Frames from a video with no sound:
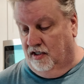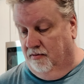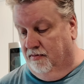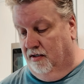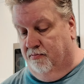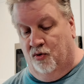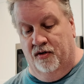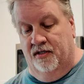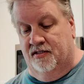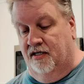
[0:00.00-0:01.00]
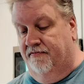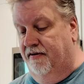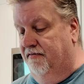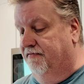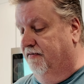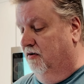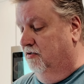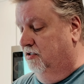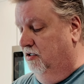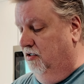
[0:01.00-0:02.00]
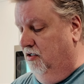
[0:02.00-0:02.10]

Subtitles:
I'm gonna pour this stuff in first.